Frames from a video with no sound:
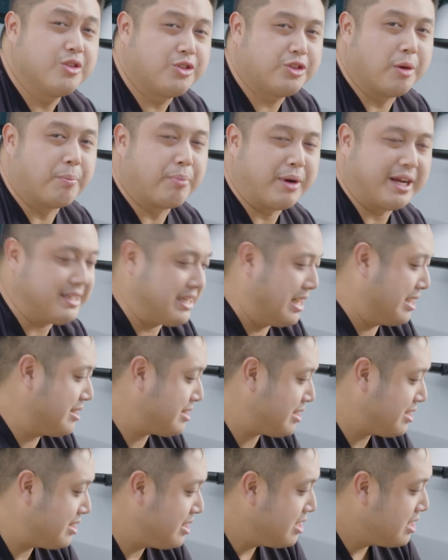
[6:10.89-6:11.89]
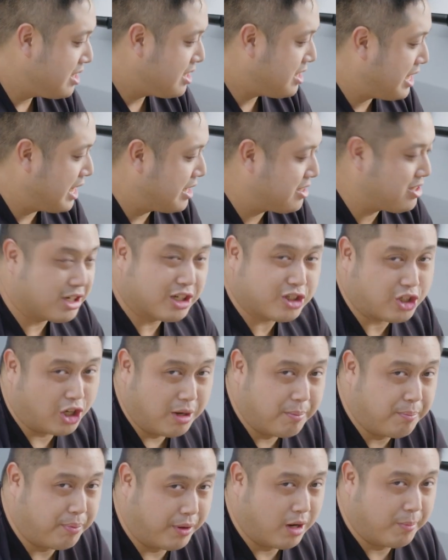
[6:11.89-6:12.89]
the brake dust, and it's gonna
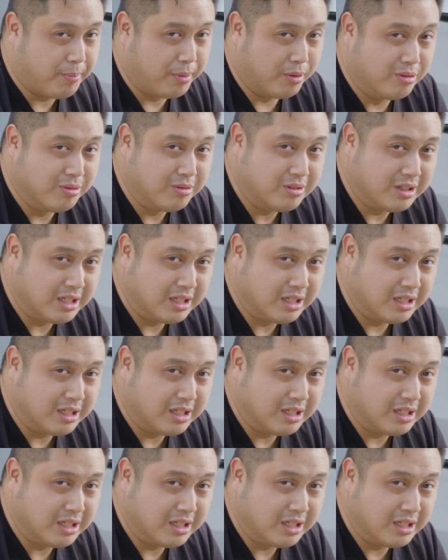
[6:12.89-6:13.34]
turn purple.